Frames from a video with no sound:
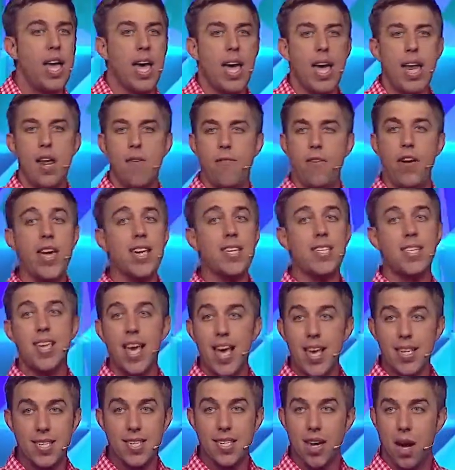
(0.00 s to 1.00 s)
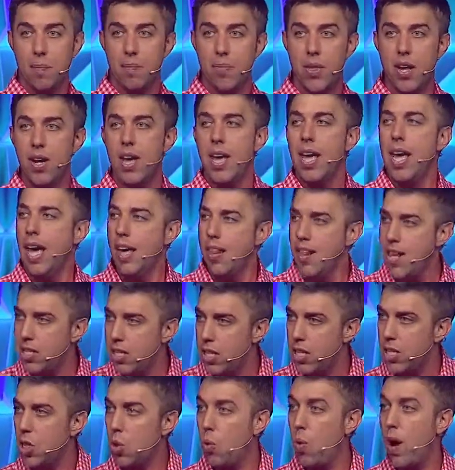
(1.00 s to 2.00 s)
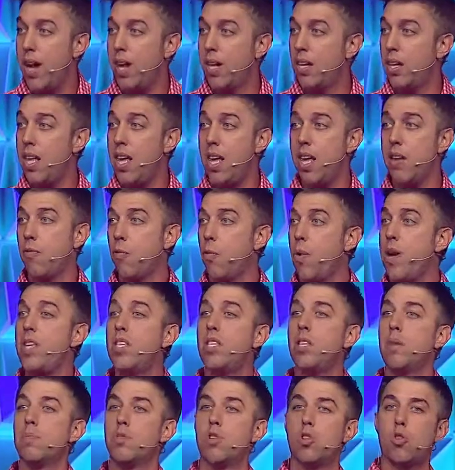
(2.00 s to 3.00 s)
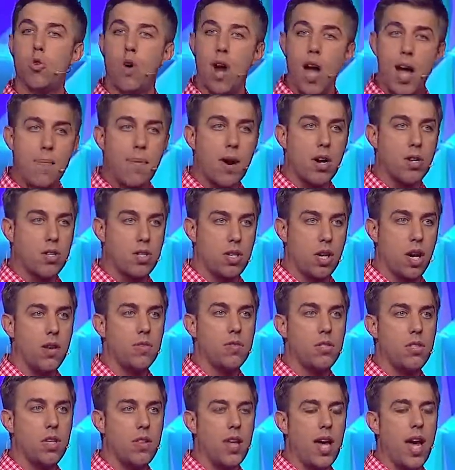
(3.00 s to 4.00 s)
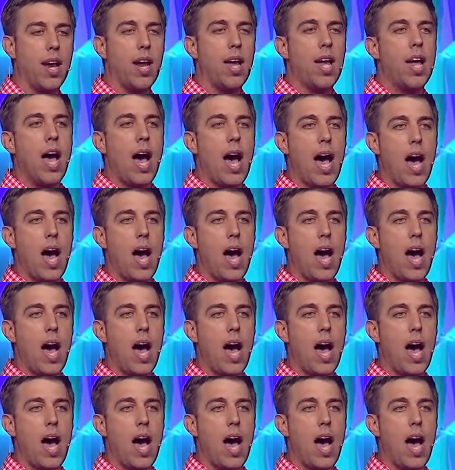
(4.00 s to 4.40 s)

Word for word: And if he says something and this is the way to live, we subscribe ourselves to that.